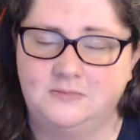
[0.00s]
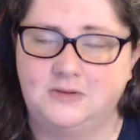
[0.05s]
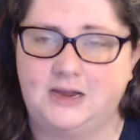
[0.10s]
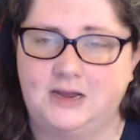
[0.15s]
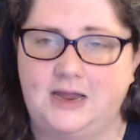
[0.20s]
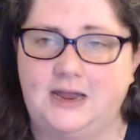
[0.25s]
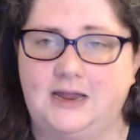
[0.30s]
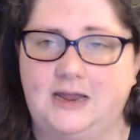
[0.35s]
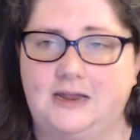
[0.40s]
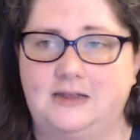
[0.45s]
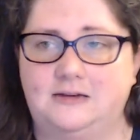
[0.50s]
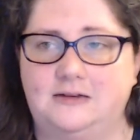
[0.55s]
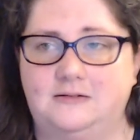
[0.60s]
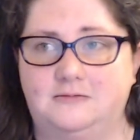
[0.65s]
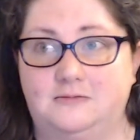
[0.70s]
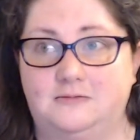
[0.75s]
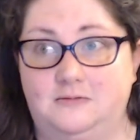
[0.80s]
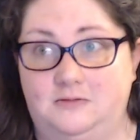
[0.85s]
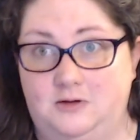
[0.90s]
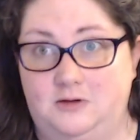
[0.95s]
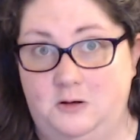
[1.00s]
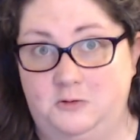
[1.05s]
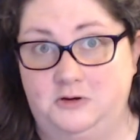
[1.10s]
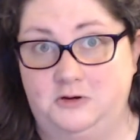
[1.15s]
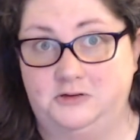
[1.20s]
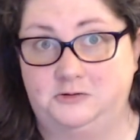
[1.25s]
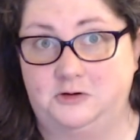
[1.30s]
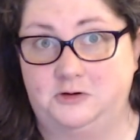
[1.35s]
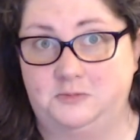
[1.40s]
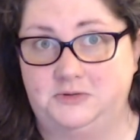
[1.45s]
and no
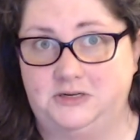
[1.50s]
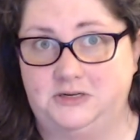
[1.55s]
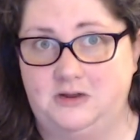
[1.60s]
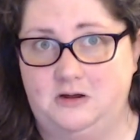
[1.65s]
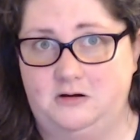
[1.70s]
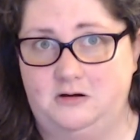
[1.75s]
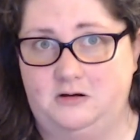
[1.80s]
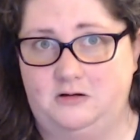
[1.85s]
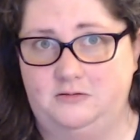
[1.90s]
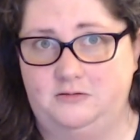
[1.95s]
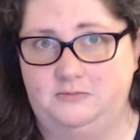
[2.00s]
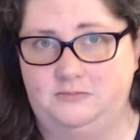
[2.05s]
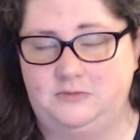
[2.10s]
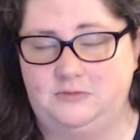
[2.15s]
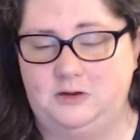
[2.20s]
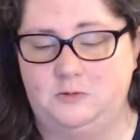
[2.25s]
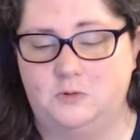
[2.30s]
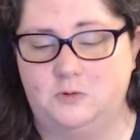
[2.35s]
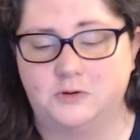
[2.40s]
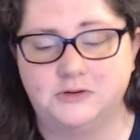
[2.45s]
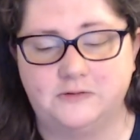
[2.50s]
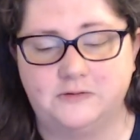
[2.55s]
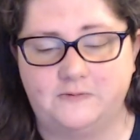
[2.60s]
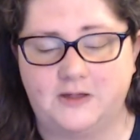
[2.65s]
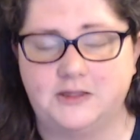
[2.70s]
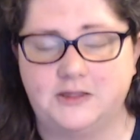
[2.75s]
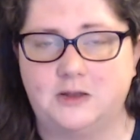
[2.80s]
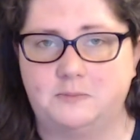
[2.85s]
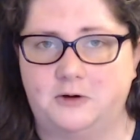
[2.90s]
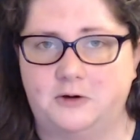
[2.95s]
description at all. You want to
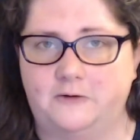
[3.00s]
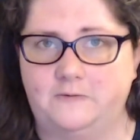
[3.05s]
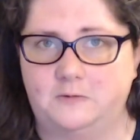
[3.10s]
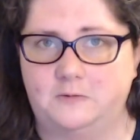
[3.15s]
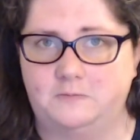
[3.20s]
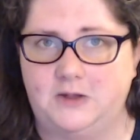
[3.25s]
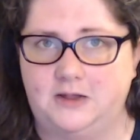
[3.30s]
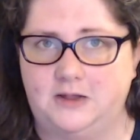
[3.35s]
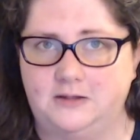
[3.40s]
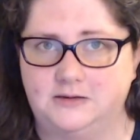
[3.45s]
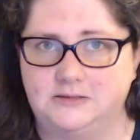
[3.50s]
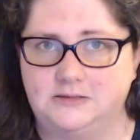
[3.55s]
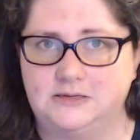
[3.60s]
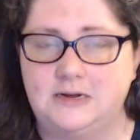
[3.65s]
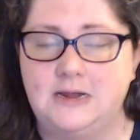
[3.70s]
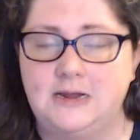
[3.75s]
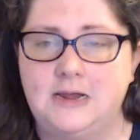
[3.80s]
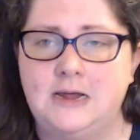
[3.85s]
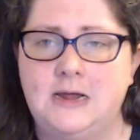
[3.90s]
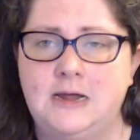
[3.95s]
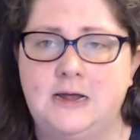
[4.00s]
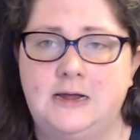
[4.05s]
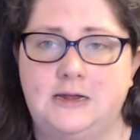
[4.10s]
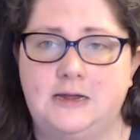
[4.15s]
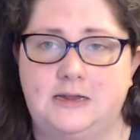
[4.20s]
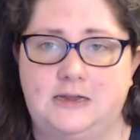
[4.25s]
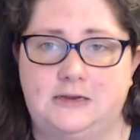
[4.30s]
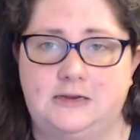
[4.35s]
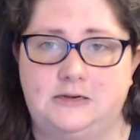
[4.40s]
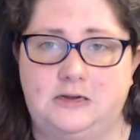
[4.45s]
find that perfect balance,
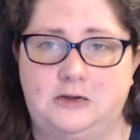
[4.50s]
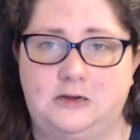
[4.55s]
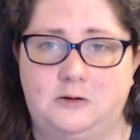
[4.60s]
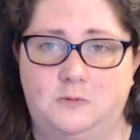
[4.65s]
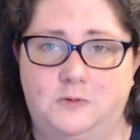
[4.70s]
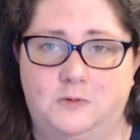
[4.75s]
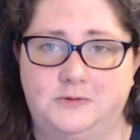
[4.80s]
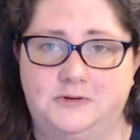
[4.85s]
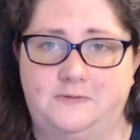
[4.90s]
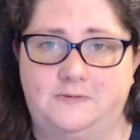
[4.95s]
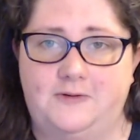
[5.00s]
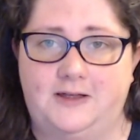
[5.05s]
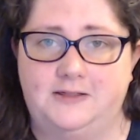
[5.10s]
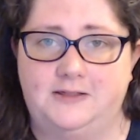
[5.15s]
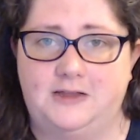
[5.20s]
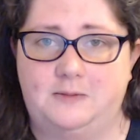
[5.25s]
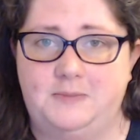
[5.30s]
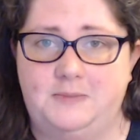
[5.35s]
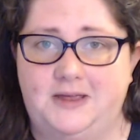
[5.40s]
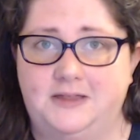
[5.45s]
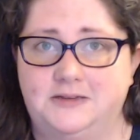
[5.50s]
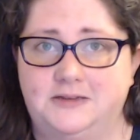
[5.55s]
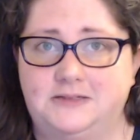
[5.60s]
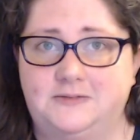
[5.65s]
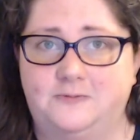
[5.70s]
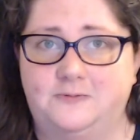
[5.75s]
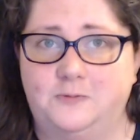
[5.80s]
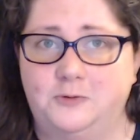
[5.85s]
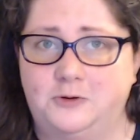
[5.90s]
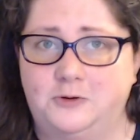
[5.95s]
and you want to find that balance
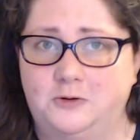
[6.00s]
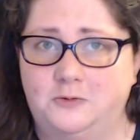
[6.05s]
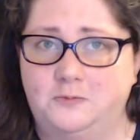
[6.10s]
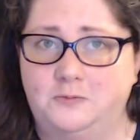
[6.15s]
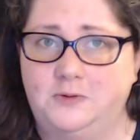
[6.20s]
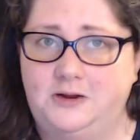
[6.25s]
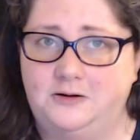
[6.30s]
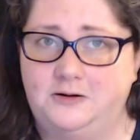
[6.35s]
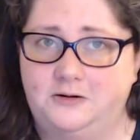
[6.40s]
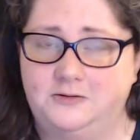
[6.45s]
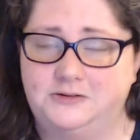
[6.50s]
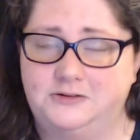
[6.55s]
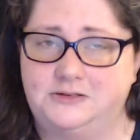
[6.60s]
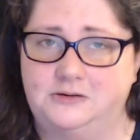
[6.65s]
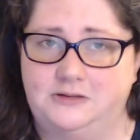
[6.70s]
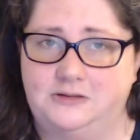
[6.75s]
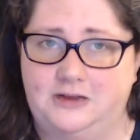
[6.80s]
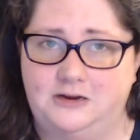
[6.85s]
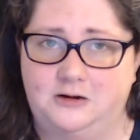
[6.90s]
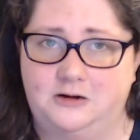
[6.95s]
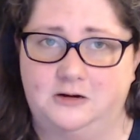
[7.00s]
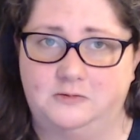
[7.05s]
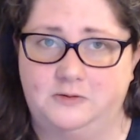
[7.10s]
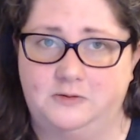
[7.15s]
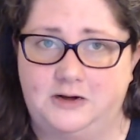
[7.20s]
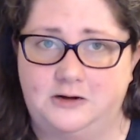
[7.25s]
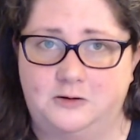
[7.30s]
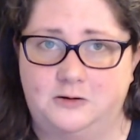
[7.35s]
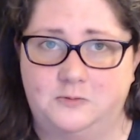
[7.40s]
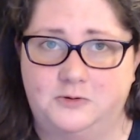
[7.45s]
for your reader, so that your
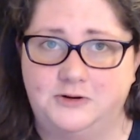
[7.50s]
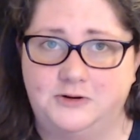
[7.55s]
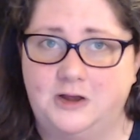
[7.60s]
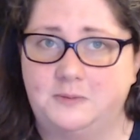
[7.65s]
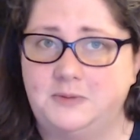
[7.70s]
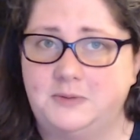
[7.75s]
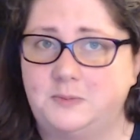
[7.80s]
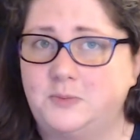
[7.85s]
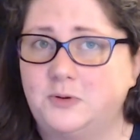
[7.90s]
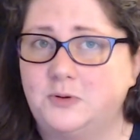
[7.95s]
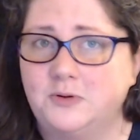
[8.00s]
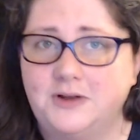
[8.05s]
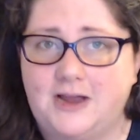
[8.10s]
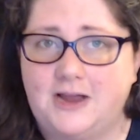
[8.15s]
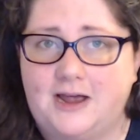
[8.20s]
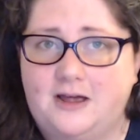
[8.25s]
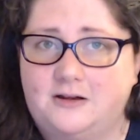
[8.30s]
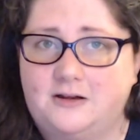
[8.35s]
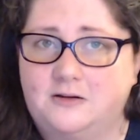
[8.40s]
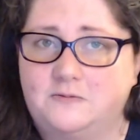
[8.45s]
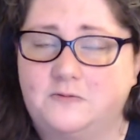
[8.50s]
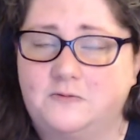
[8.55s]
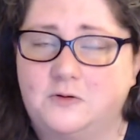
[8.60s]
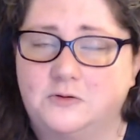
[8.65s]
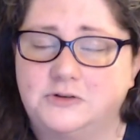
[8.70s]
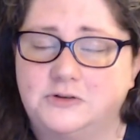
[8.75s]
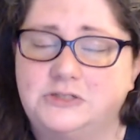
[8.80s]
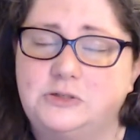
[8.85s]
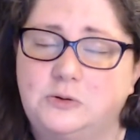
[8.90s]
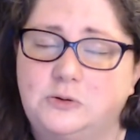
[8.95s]
reader will not be pulled out of your
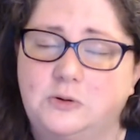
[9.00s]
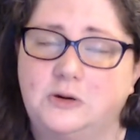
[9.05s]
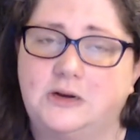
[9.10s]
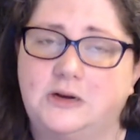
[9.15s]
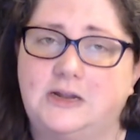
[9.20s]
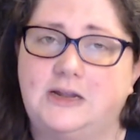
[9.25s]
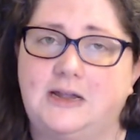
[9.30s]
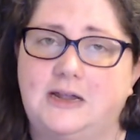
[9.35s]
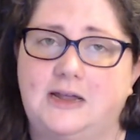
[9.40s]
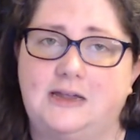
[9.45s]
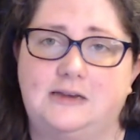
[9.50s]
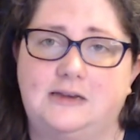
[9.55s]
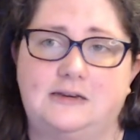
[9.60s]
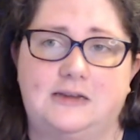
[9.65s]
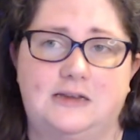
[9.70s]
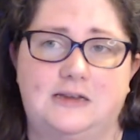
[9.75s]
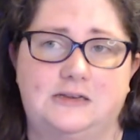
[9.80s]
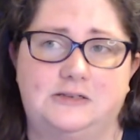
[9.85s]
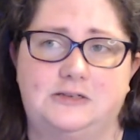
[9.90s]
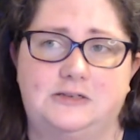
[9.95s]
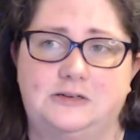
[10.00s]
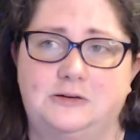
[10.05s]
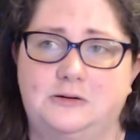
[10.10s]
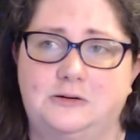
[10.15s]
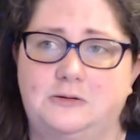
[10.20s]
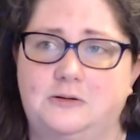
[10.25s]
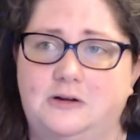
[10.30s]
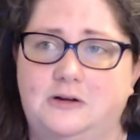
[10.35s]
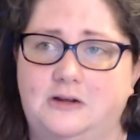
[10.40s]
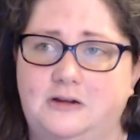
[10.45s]
story and
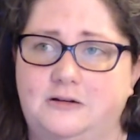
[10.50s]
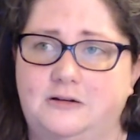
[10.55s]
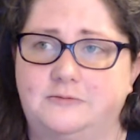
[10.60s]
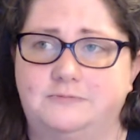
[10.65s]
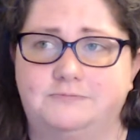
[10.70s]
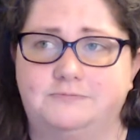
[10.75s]
into